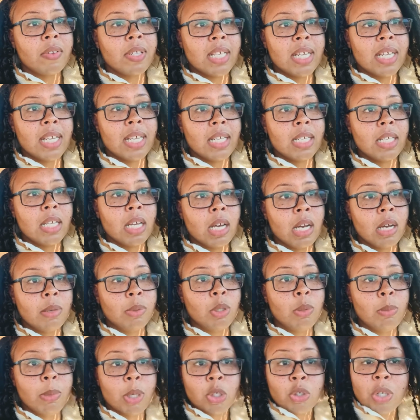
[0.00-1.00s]
in
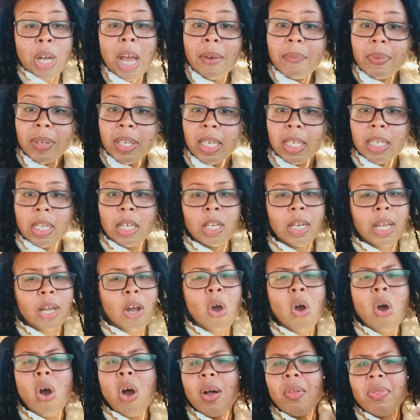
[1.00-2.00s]
human trafficking. And like
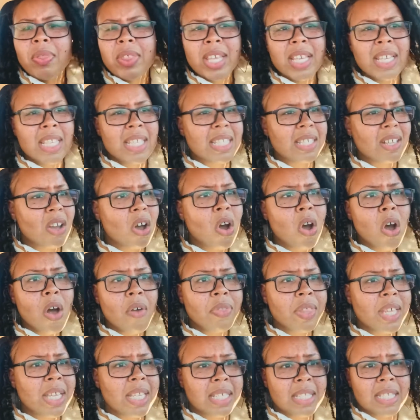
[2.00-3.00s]
all these
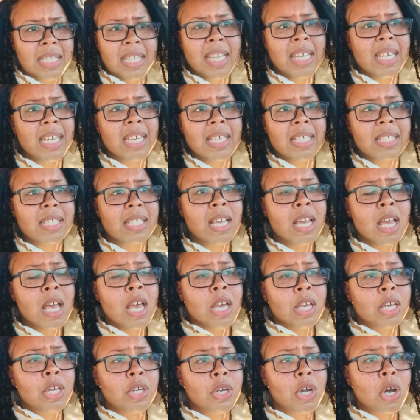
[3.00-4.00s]
things,
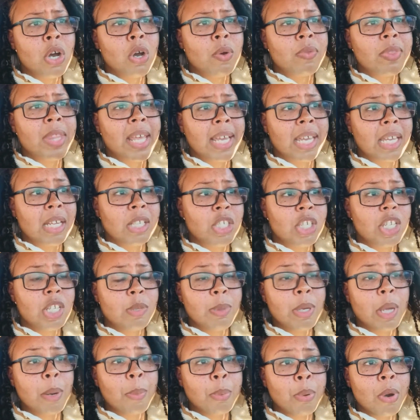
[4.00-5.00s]
that can just
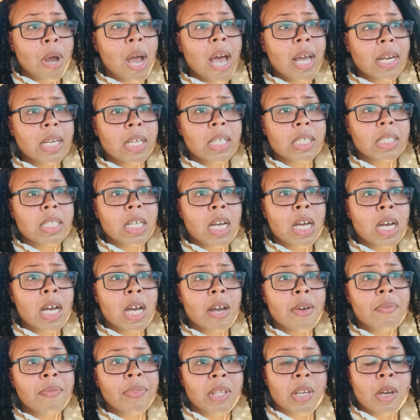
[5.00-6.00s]
be a product
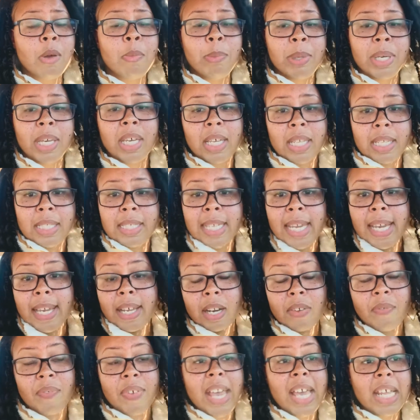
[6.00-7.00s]
of them being
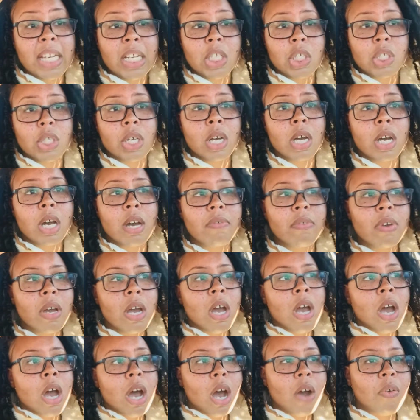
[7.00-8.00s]
taken advantage
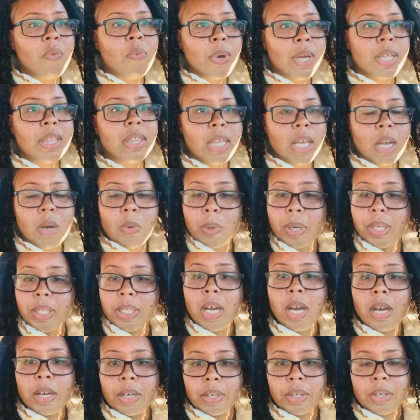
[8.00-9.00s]
of when they were
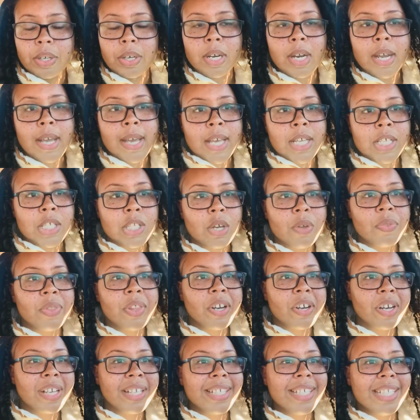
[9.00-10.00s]
younger. So
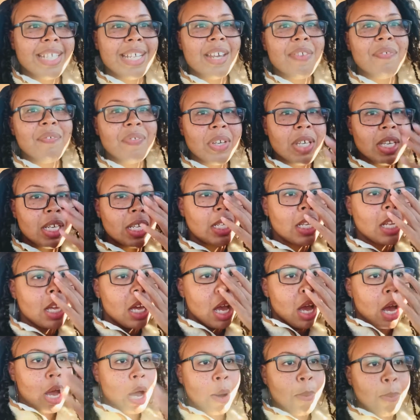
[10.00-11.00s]
they're living
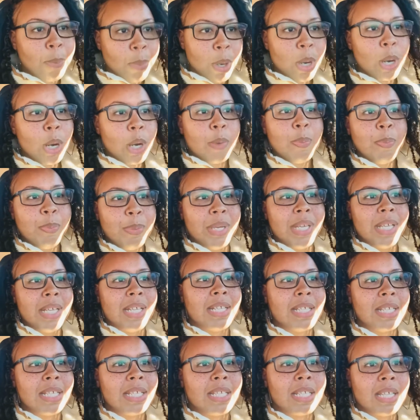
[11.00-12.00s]
a
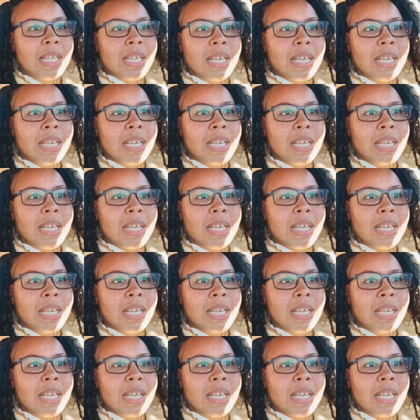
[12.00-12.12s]
purpose,